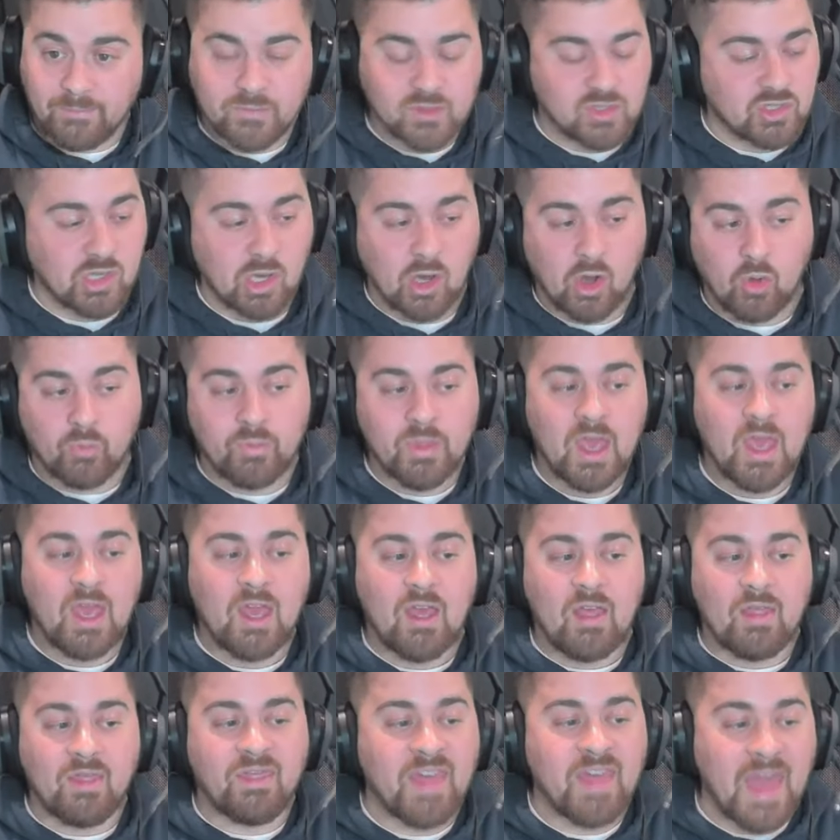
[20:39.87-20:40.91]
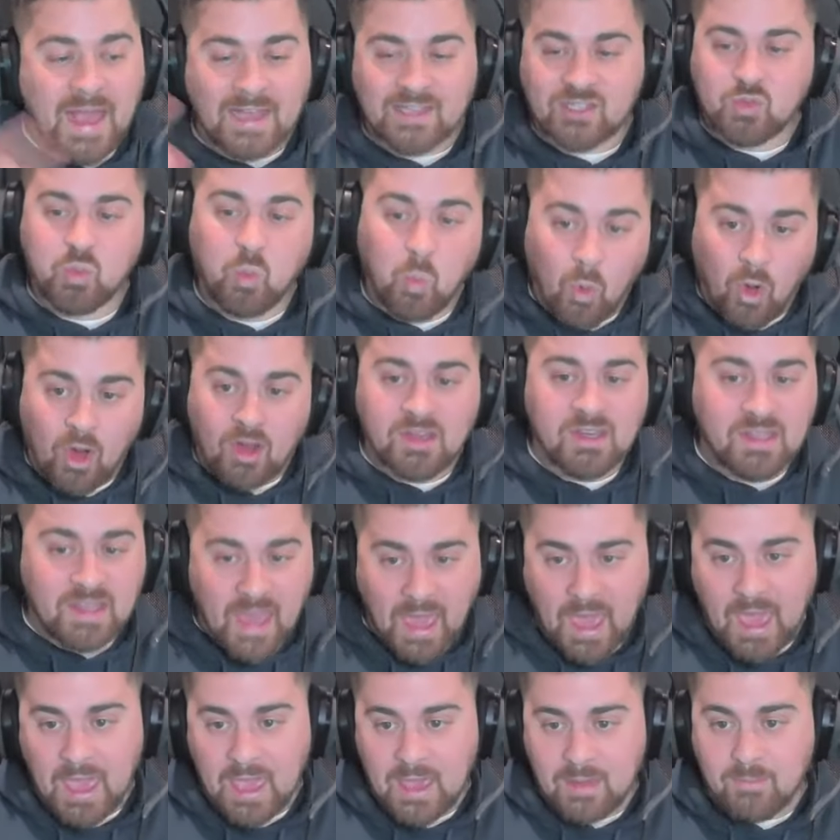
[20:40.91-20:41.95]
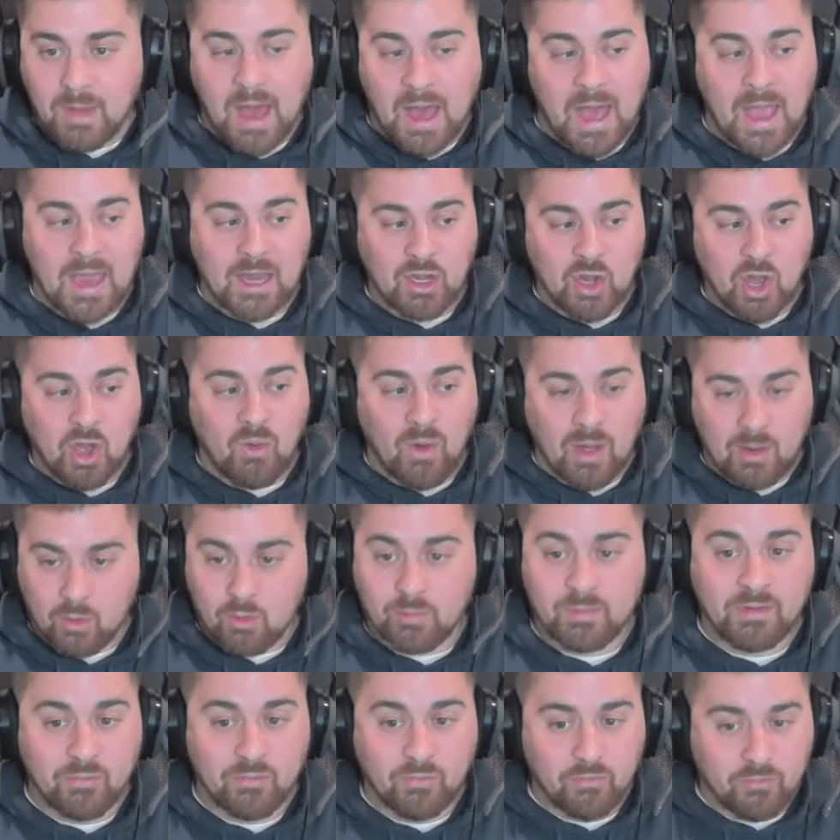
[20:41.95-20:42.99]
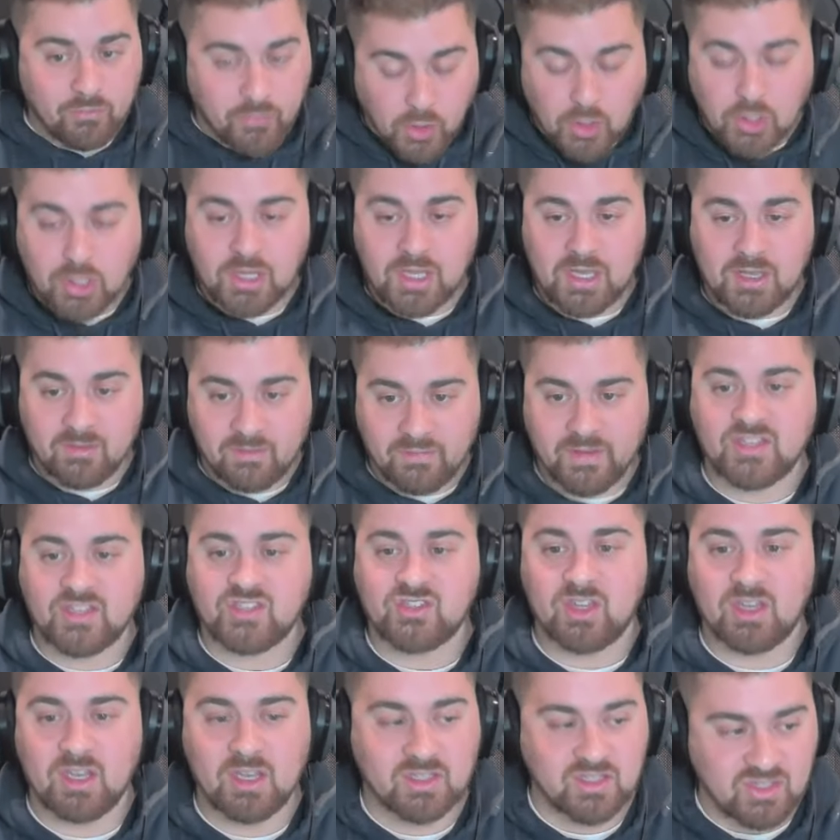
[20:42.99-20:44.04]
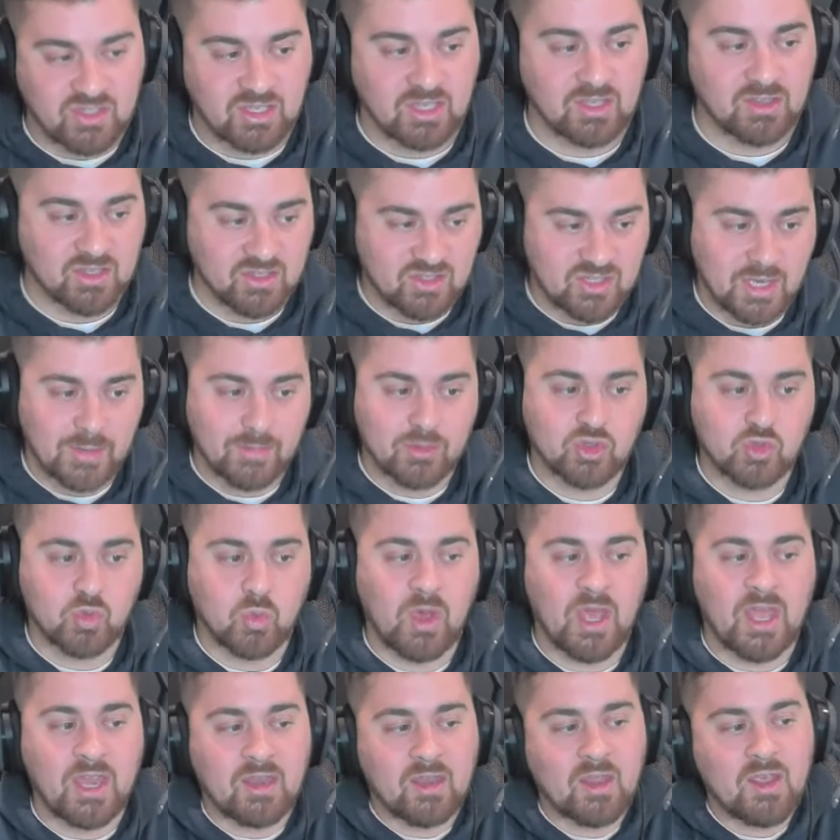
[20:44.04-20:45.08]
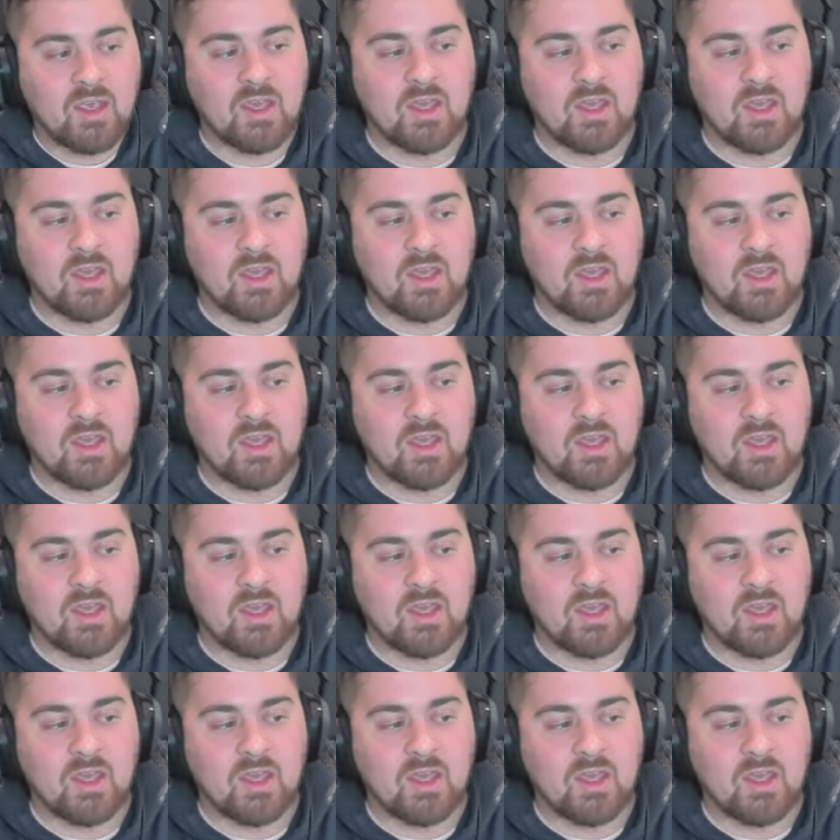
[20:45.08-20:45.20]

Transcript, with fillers: So that's one game I know I will be fully invested in seeing the Sabres win.